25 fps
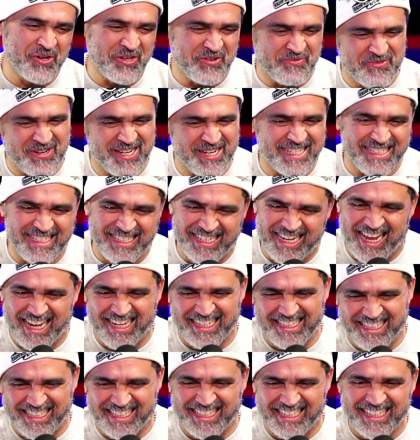Weezy
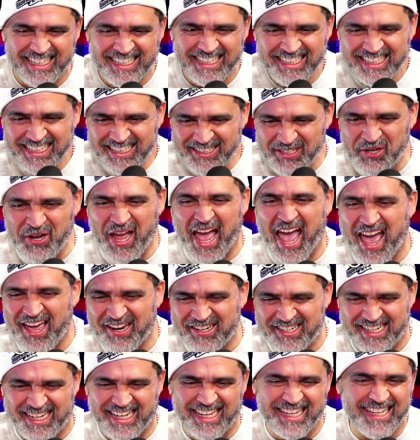out here. Weezy. How
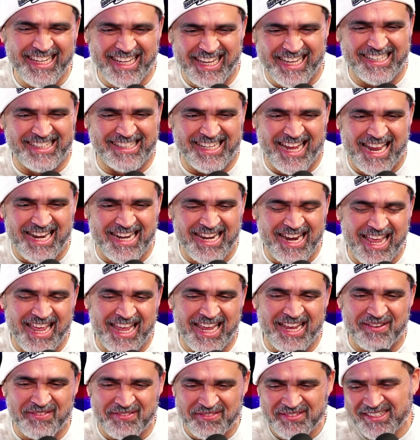did he get that
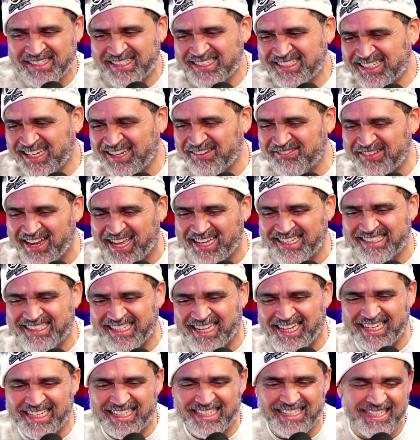name? Like,
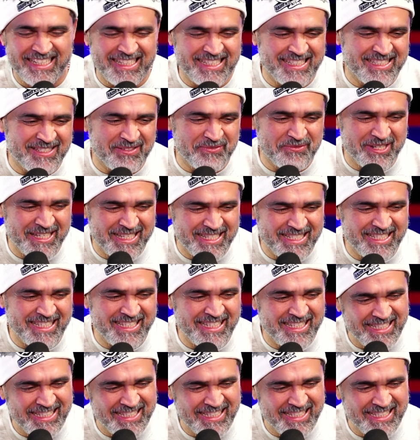take it easy, Weezy.